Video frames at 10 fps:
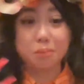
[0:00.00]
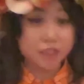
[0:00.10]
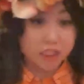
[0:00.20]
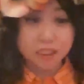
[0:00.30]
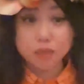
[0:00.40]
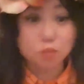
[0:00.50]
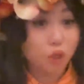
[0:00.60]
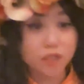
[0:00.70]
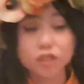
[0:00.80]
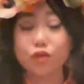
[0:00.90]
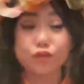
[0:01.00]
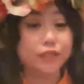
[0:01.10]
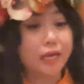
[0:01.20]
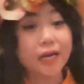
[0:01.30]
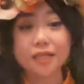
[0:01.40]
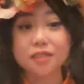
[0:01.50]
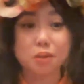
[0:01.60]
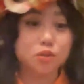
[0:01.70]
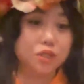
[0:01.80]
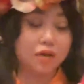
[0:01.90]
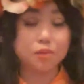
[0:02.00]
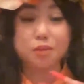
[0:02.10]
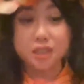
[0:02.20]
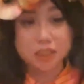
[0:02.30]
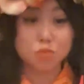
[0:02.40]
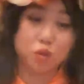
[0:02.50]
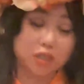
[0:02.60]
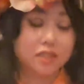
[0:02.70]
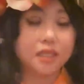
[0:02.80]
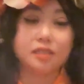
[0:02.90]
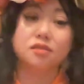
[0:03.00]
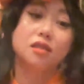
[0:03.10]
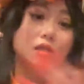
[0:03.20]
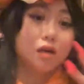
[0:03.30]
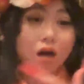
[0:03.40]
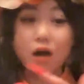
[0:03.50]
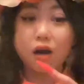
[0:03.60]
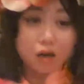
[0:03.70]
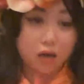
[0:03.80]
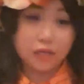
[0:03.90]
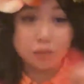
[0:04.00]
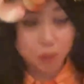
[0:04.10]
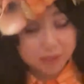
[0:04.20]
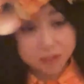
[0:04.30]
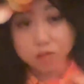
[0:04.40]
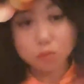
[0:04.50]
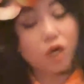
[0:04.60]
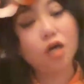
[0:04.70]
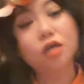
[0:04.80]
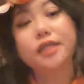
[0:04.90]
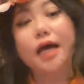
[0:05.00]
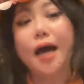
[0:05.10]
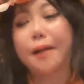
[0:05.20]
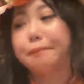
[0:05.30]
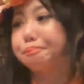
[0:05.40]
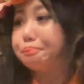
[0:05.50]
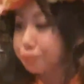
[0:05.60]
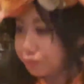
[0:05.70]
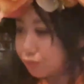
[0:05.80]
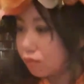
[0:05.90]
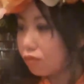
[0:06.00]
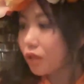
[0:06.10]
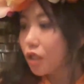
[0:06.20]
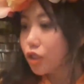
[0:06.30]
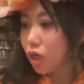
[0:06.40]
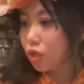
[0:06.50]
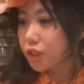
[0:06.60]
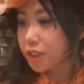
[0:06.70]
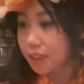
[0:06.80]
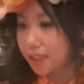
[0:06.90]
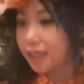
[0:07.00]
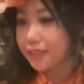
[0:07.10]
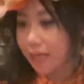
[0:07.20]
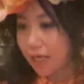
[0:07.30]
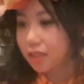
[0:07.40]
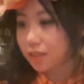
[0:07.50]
the machine works over there, as opposed to how the machine works in the Western world. So she's the